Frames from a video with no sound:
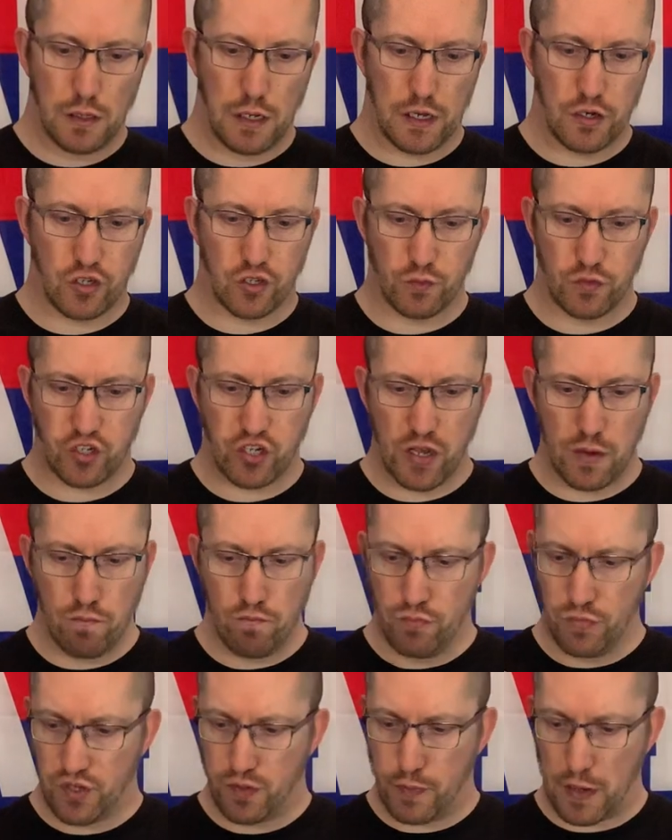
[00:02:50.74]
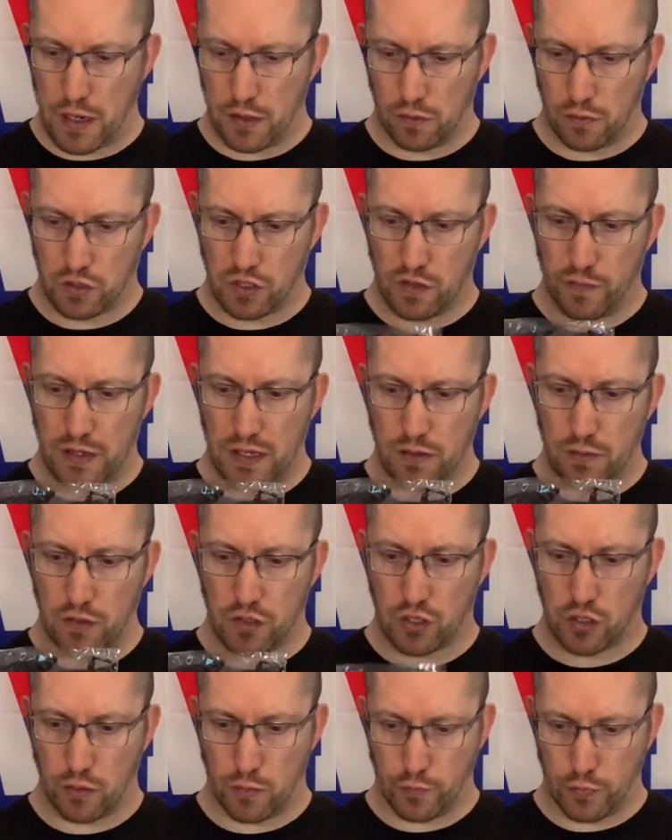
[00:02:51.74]
And some shims by the looks of it.
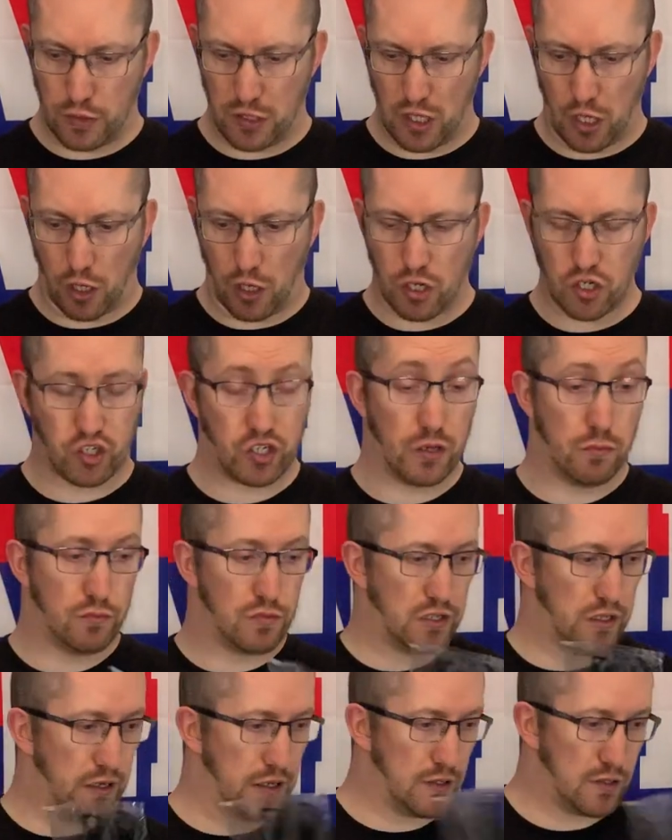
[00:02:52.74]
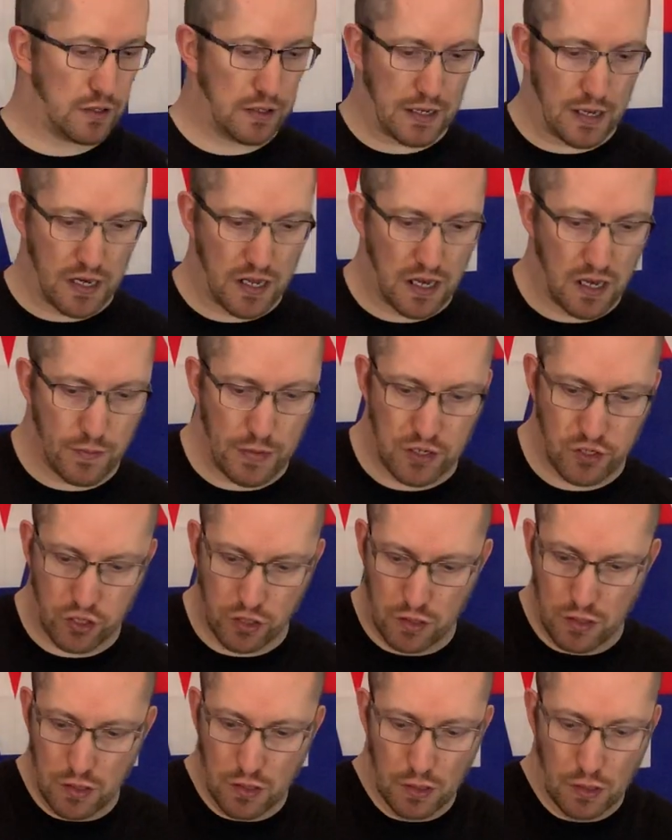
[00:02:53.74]
This can bring a lot of shims in this again, I
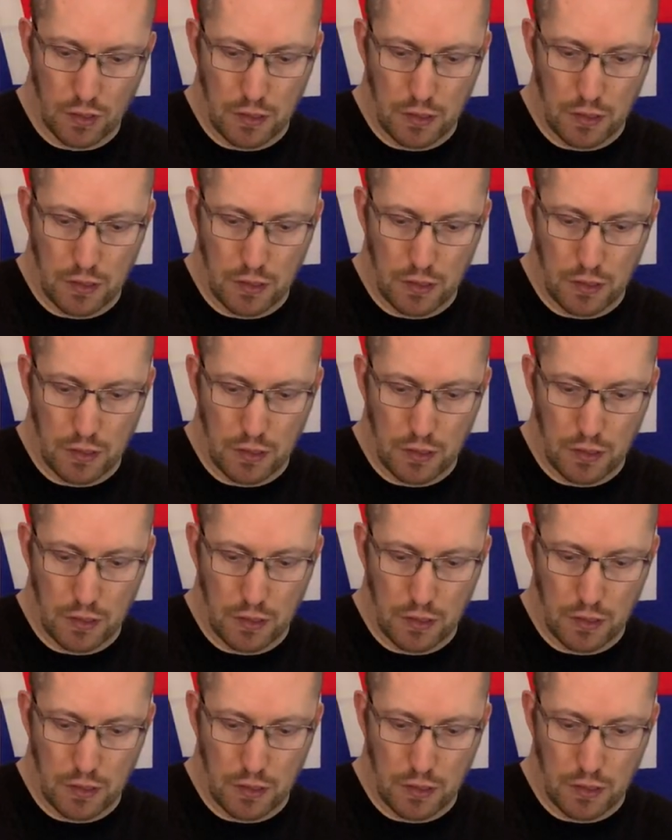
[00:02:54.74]
imagine.